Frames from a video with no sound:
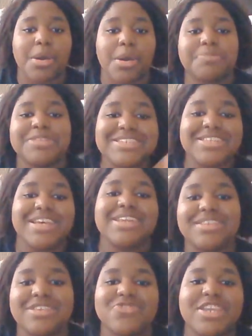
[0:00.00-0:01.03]
Please like
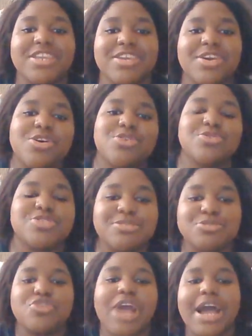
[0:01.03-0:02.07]
this video.
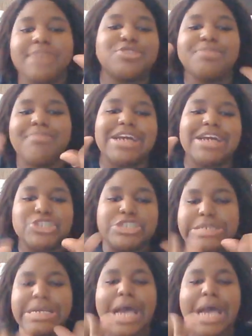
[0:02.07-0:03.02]
Subscribe to my channel!